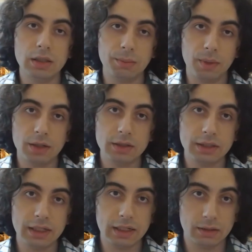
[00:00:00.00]
the
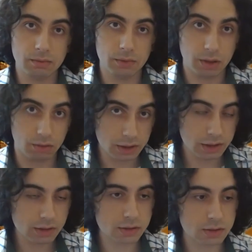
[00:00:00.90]
modern day
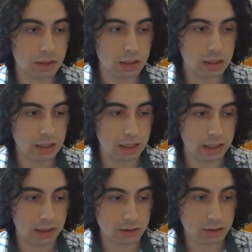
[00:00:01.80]
Iranians
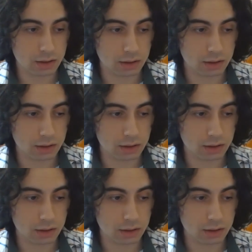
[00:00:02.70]
and